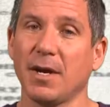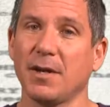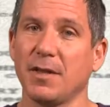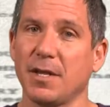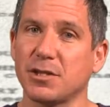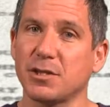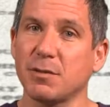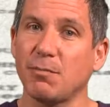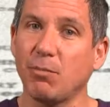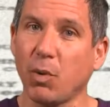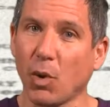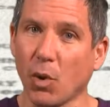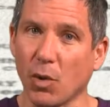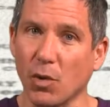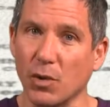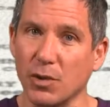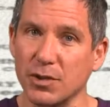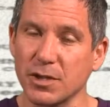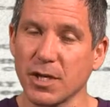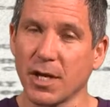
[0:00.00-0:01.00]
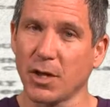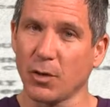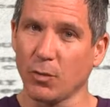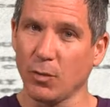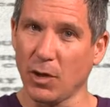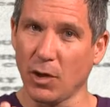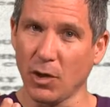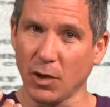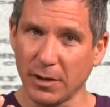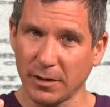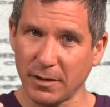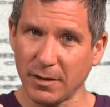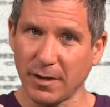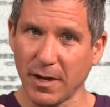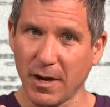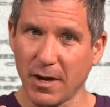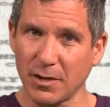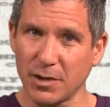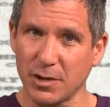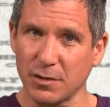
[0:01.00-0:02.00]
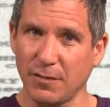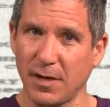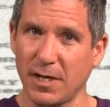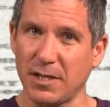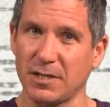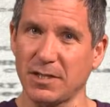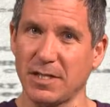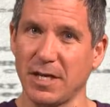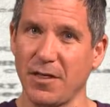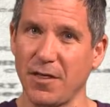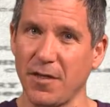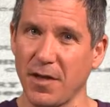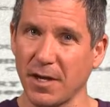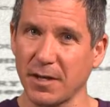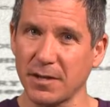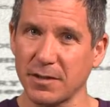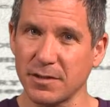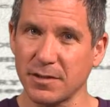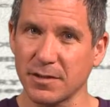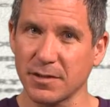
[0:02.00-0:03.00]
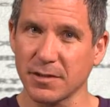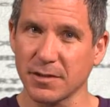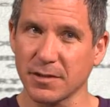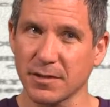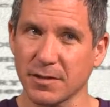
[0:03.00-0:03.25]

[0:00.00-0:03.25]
There's a pause. We look at the character's face and he thinks